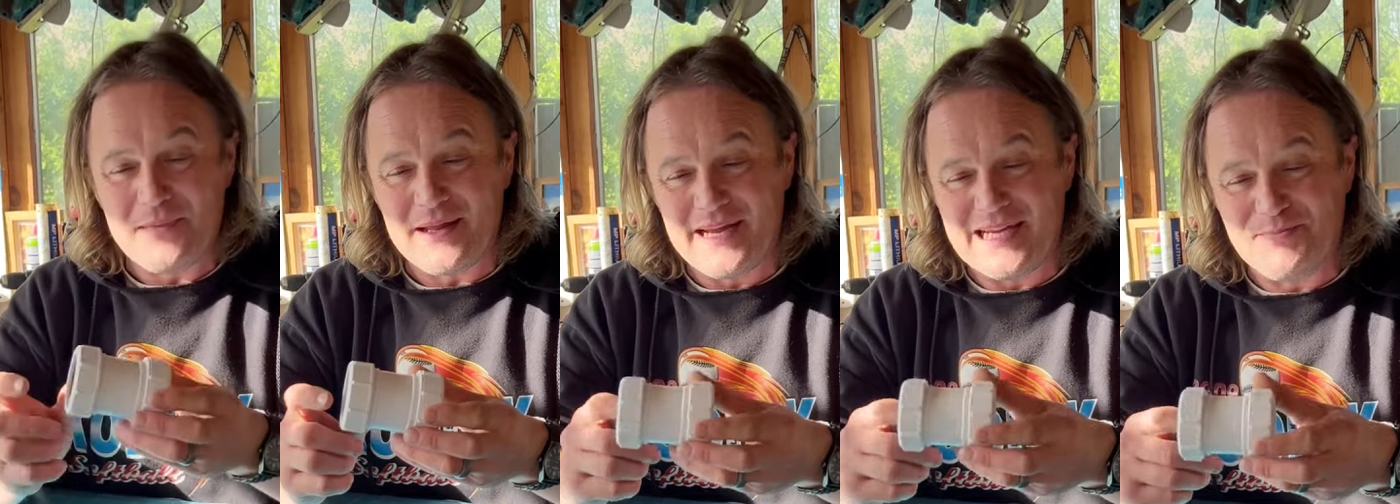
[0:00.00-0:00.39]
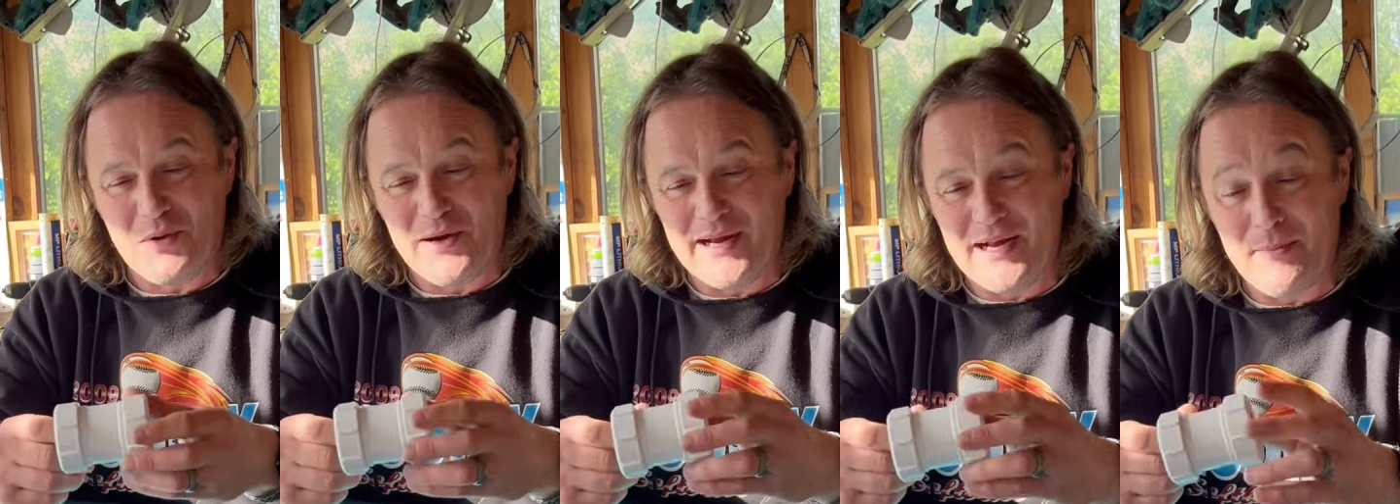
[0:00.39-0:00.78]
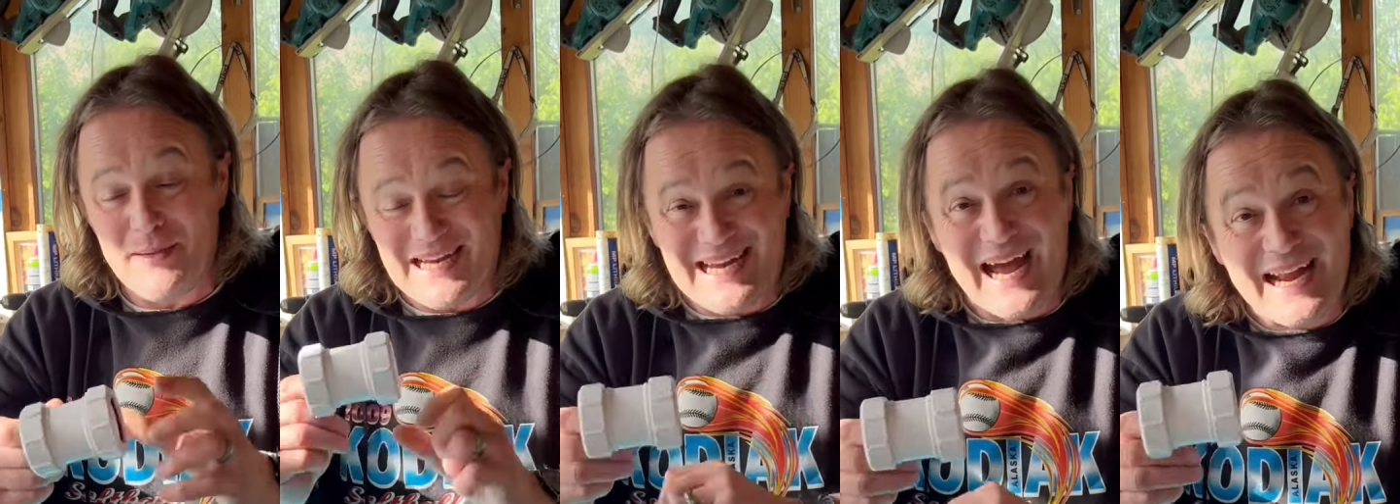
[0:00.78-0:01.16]
is putting a
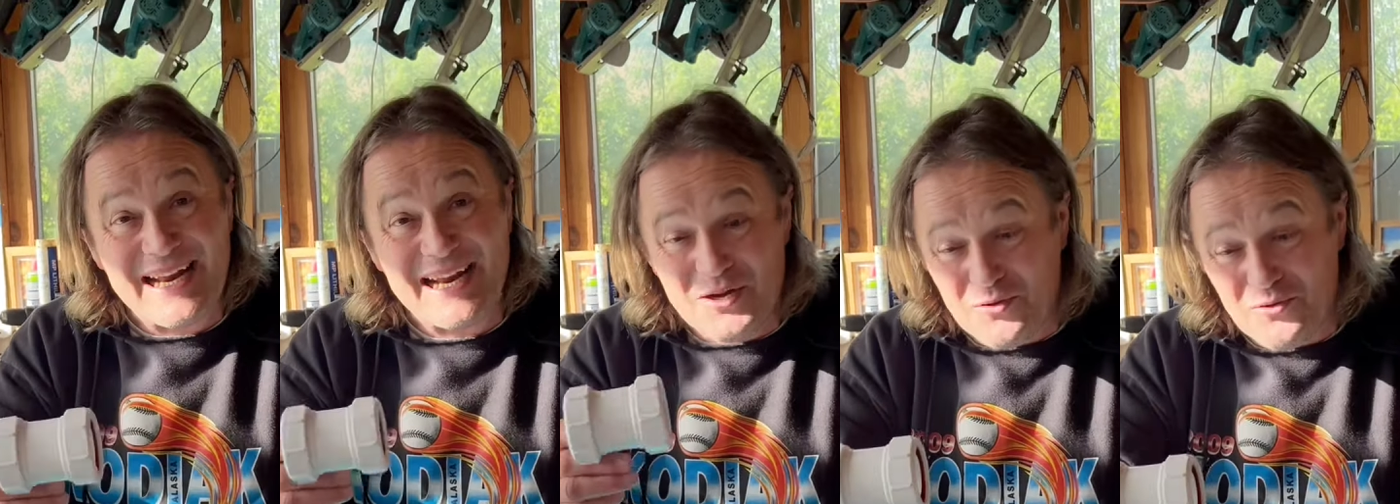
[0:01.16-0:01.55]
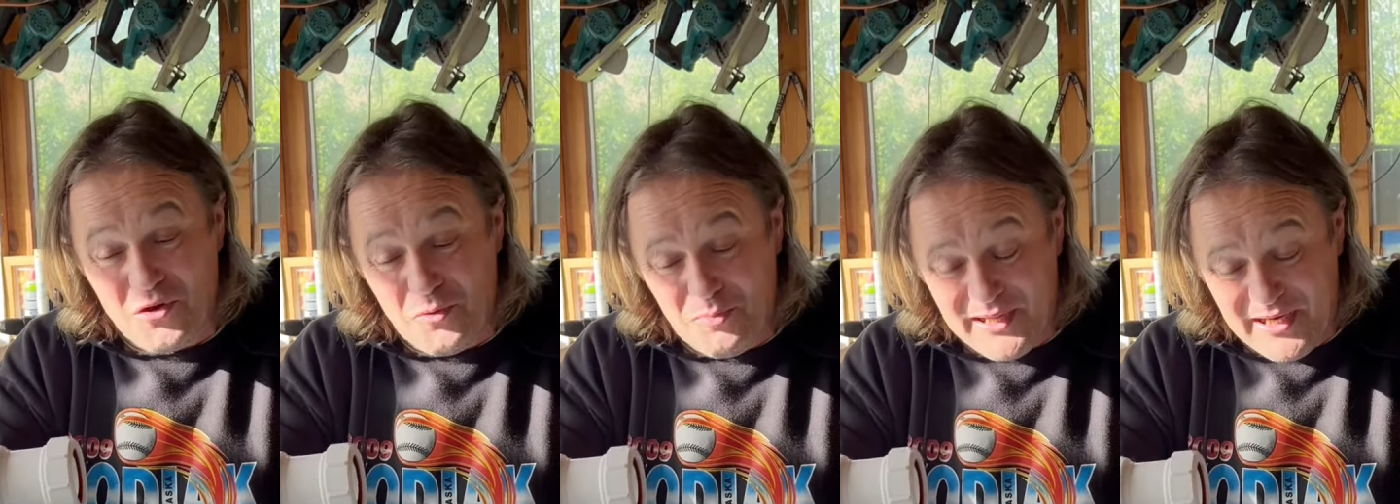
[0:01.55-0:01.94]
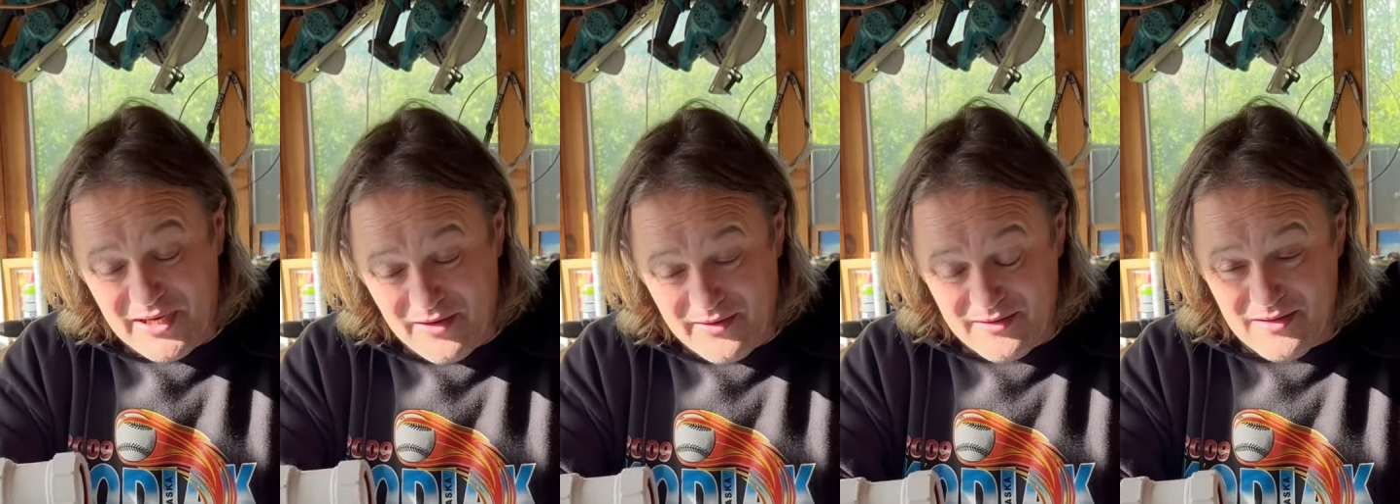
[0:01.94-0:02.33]
mechanical coupling
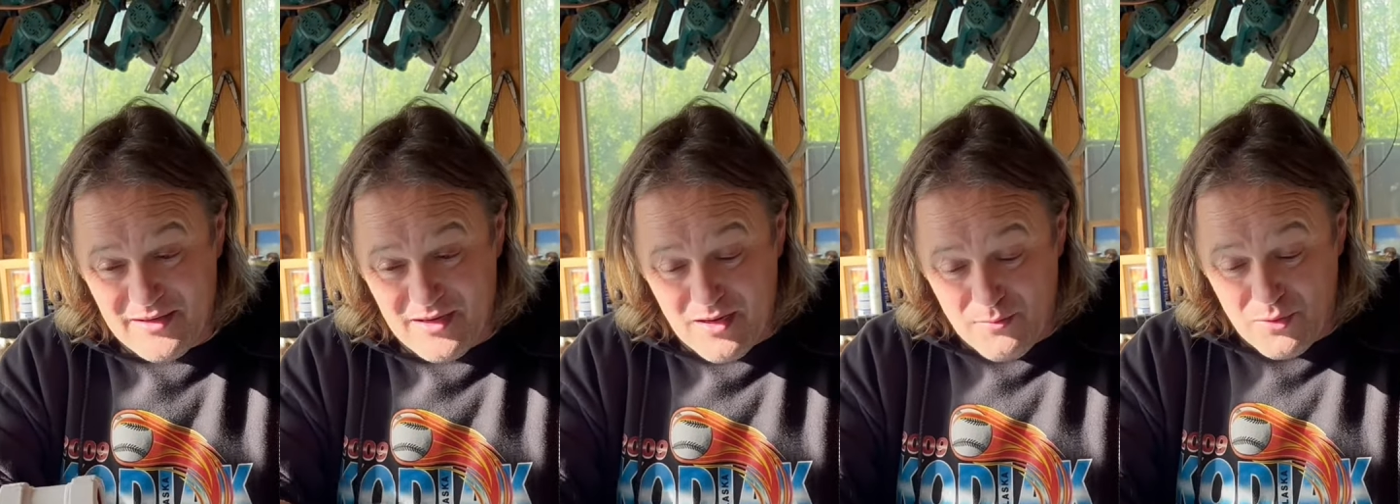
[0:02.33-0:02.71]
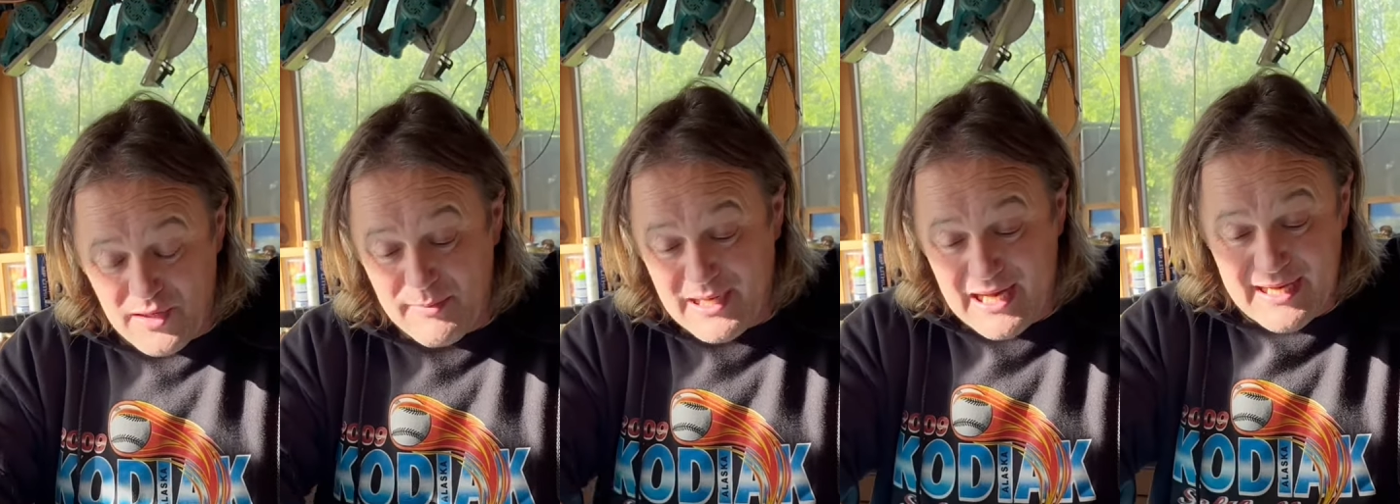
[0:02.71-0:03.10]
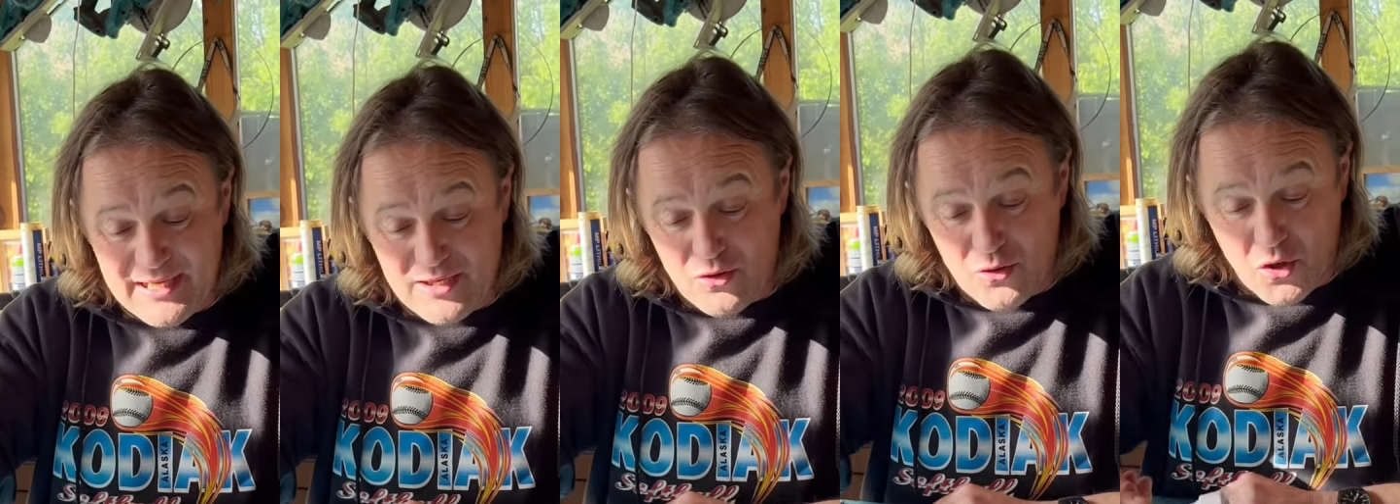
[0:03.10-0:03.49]
on. Putting a
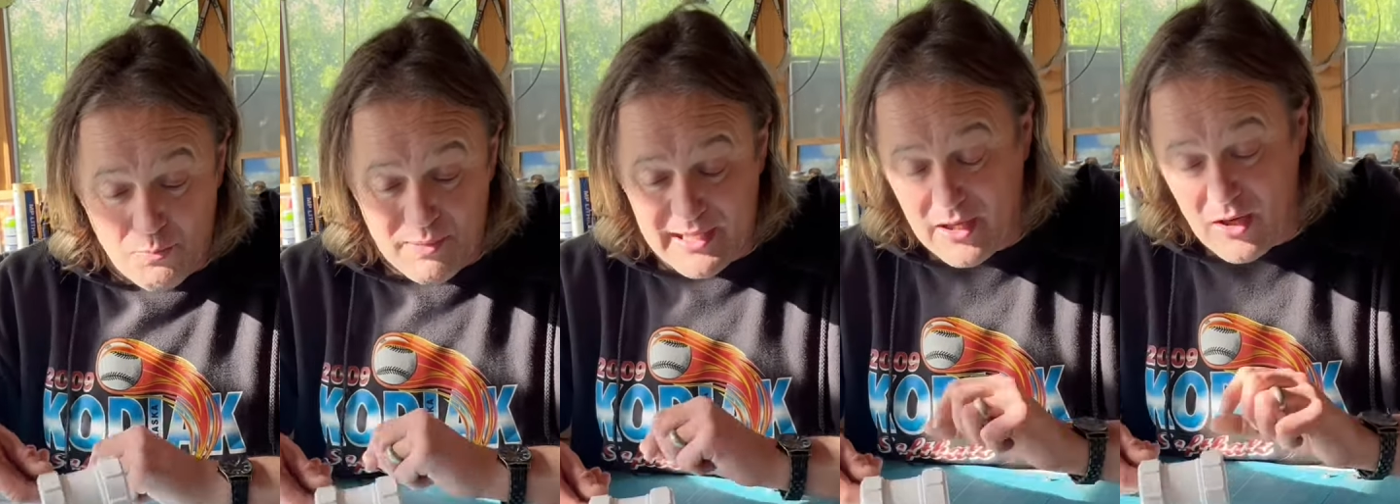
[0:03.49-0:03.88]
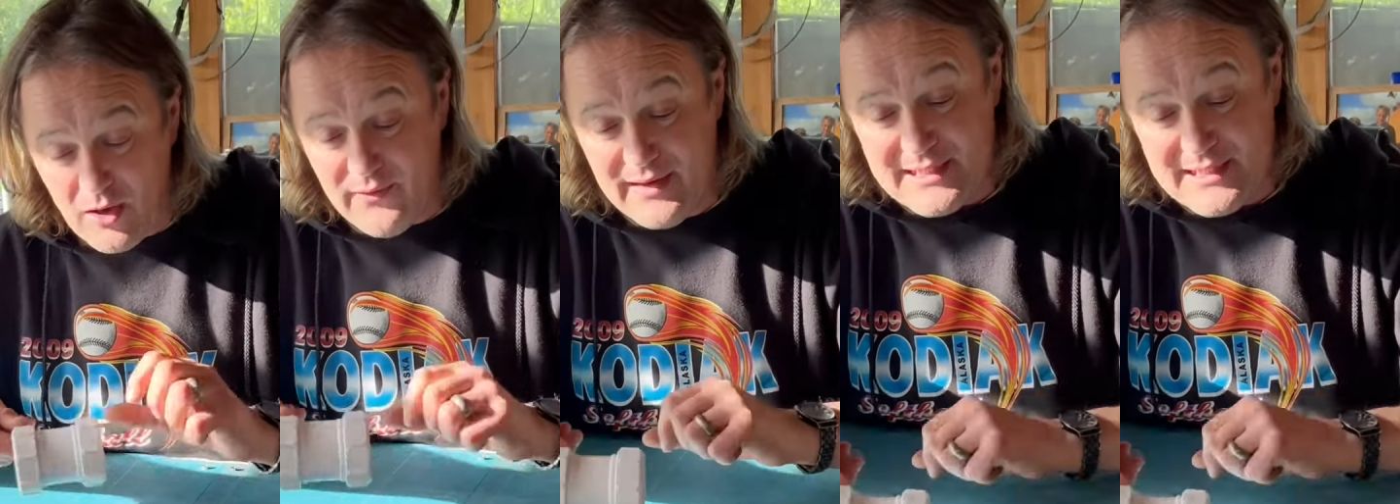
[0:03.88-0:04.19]
mechanical coupling on